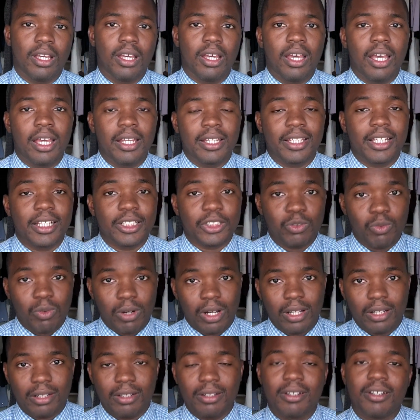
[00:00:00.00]
And guess
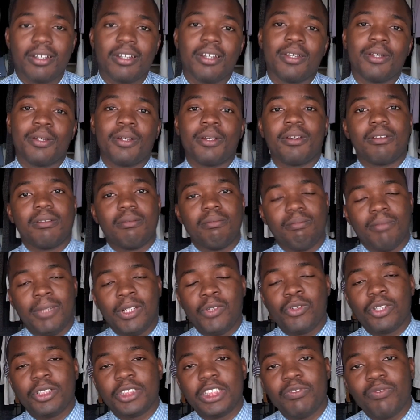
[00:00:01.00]
what?
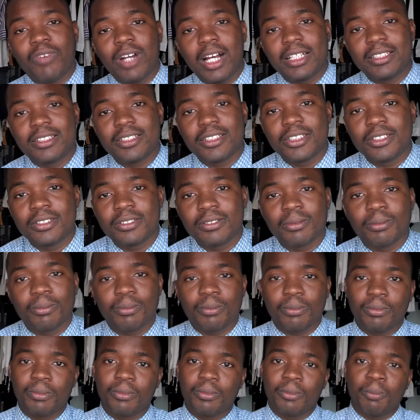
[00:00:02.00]
Mid-range devices
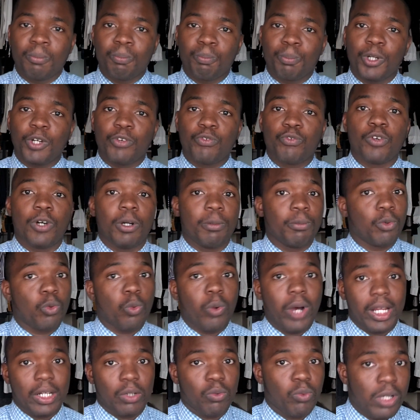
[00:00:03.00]
perform
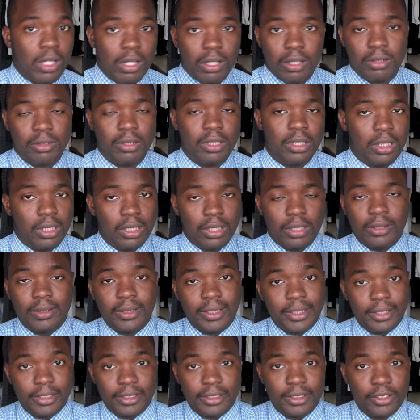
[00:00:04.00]
quite well.
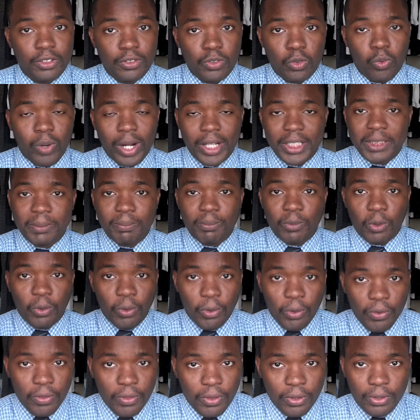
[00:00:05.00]
They're still quite
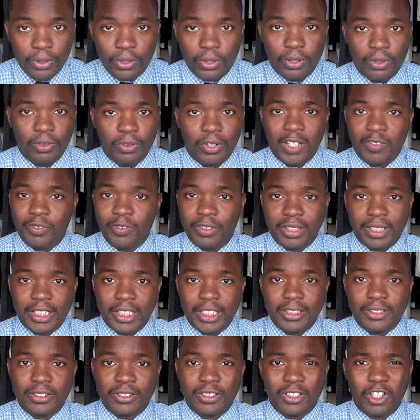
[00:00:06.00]
smooth, everything
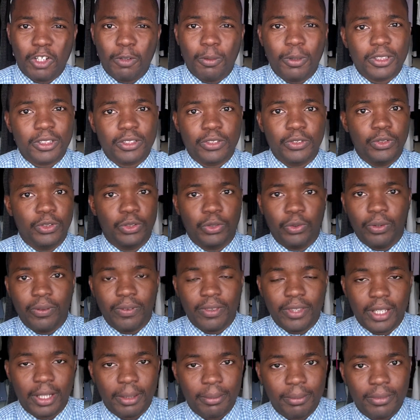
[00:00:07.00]
is almost new in
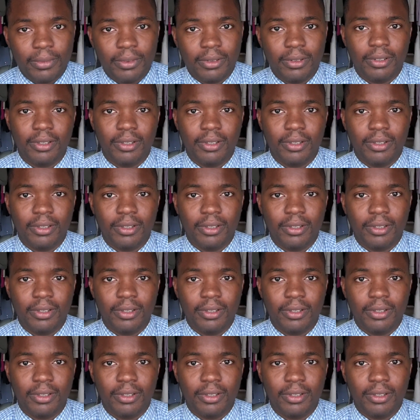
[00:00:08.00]
them